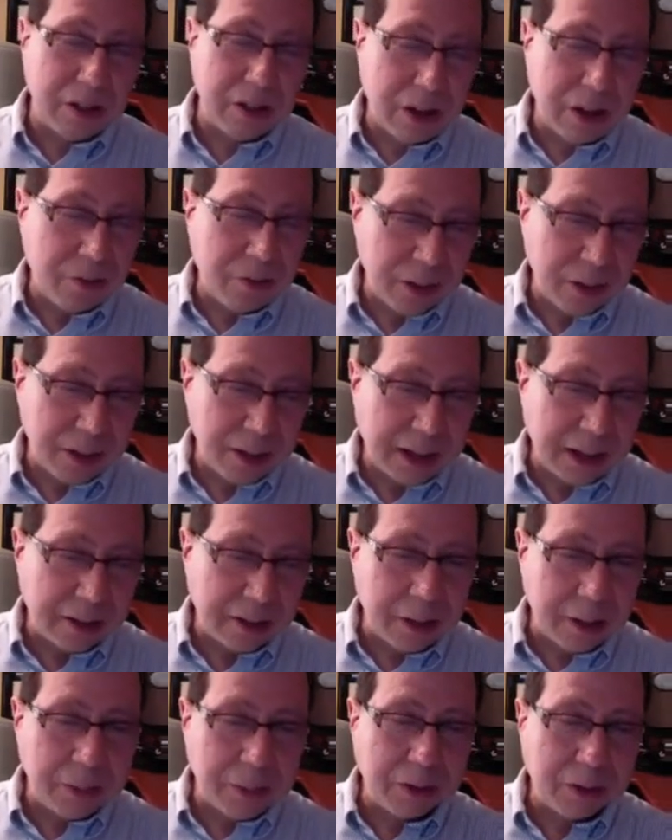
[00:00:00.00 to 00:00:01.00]
enough in
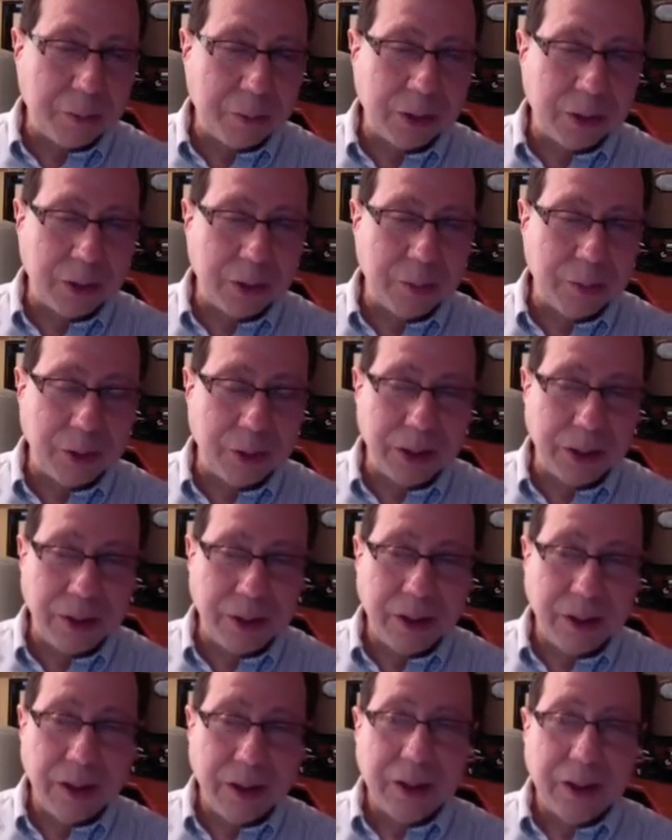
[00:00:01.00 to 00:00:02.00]
academic supercomputing,